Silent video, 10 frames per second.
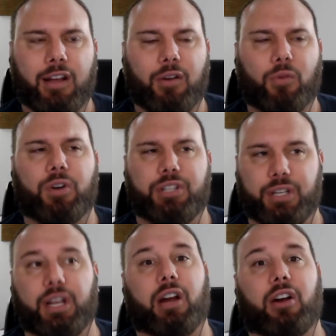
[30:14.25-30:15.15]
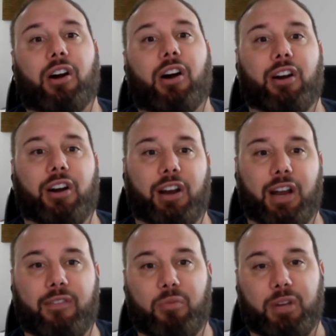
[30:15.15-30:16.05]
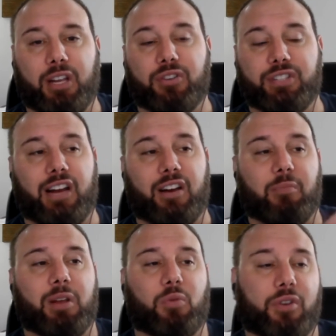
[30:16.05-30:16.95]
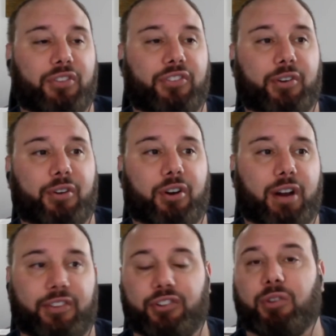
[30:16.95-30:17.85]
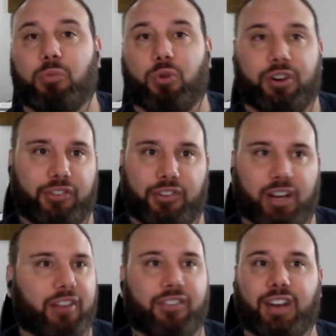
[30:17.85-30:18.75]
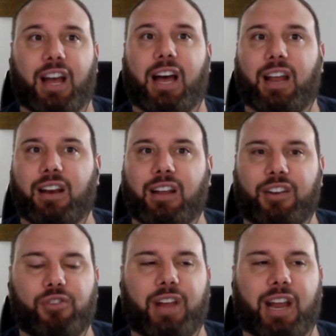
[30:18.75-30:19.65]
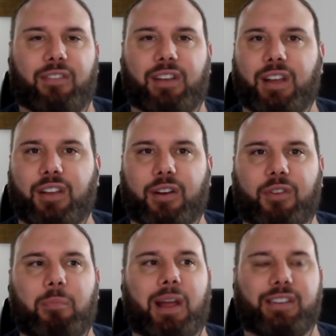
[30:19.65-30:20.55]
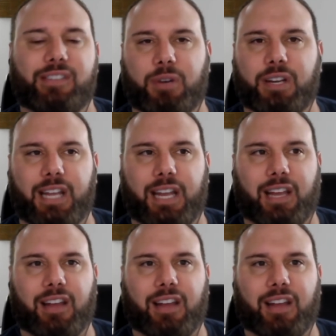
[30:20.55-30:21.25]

which a car inevitably goes down to being worth zero at a certain point. Just like is not you can't yeah. even get you have to pay someone to take it.